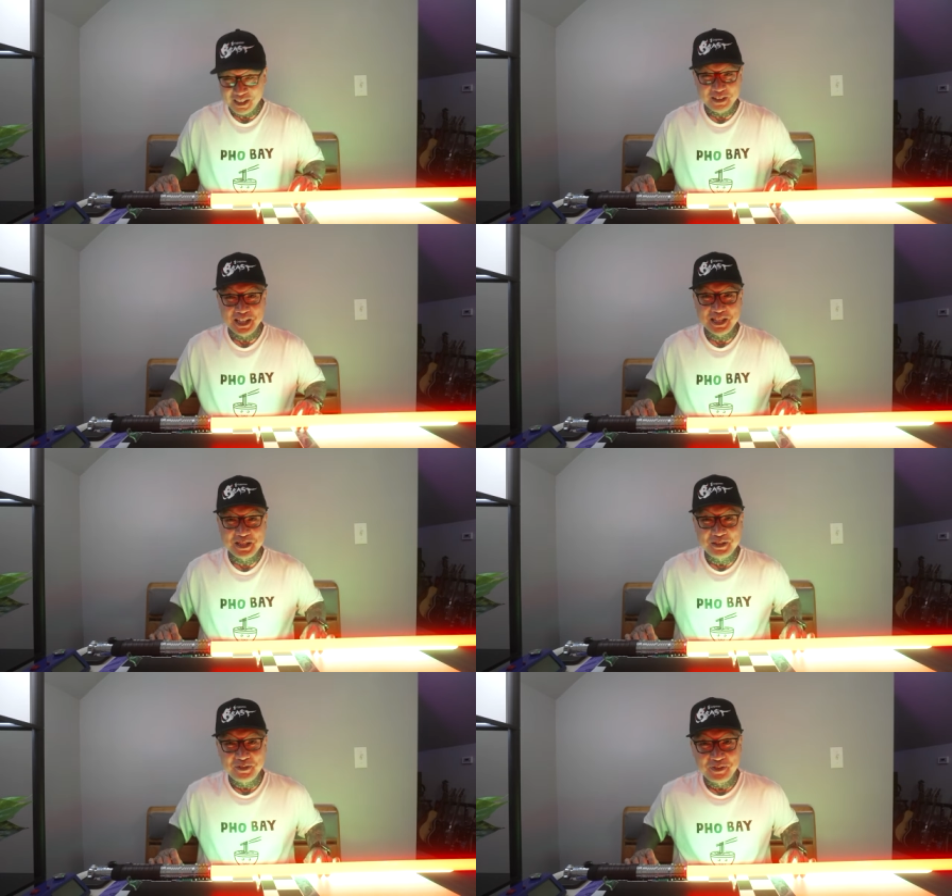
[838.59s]
thank you guys
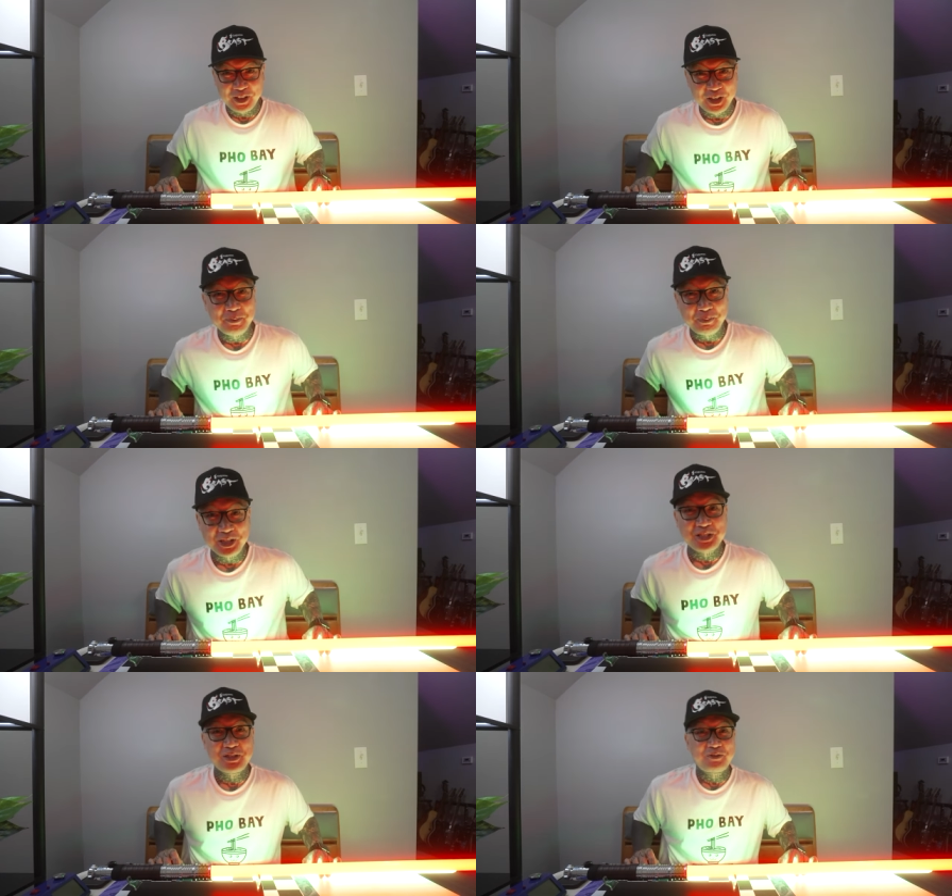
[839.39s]
very
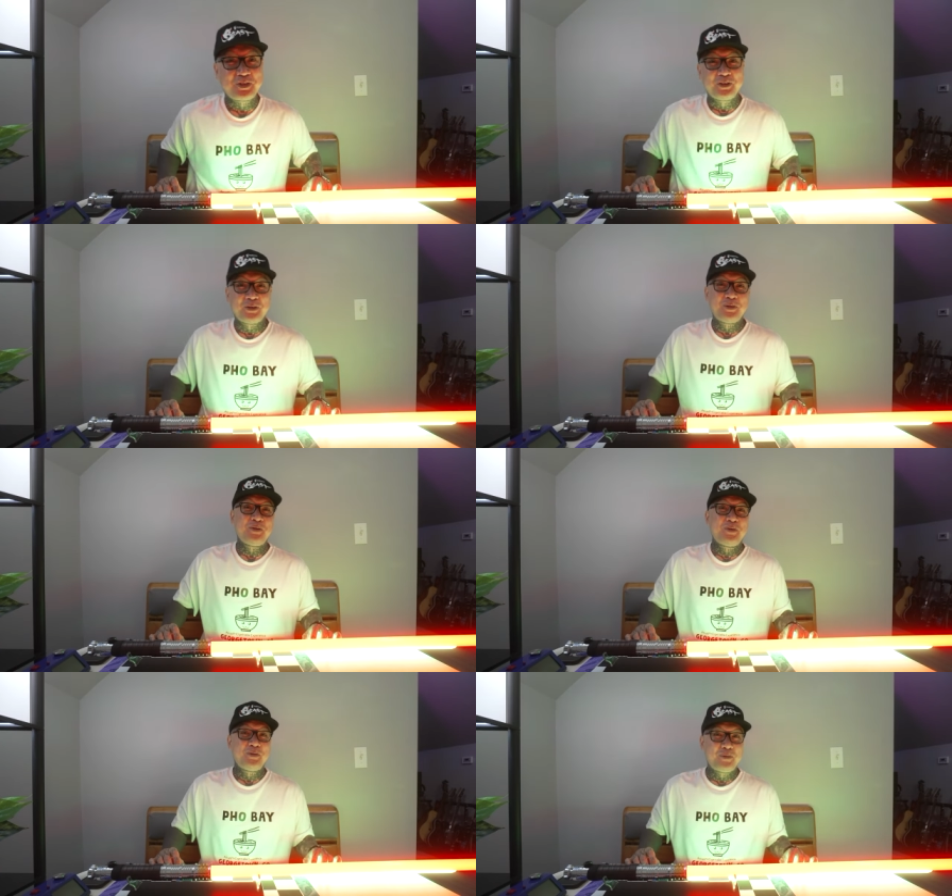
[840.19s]
much for
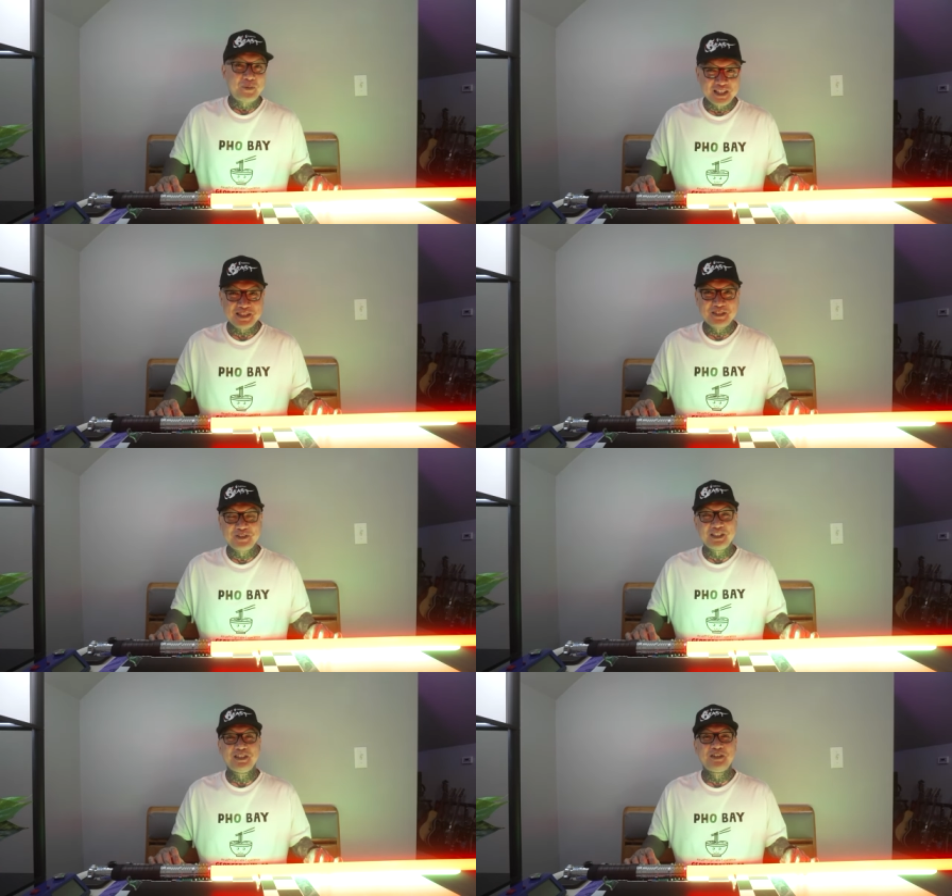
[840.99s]
watching the
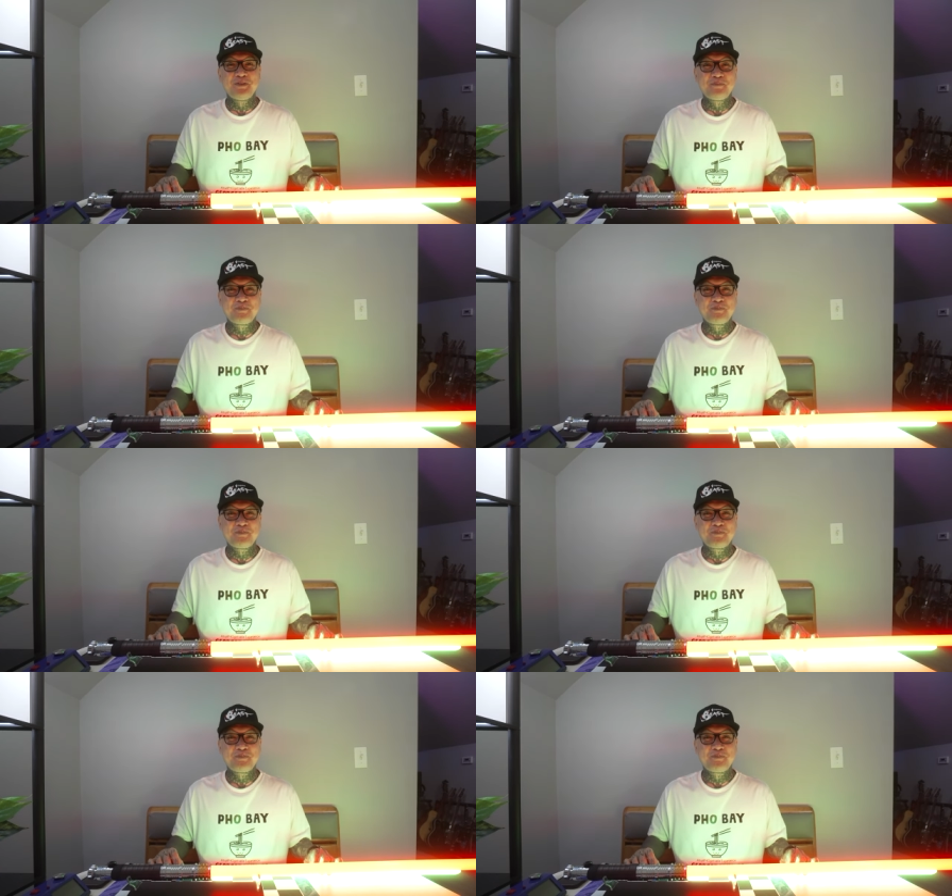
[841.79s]
video.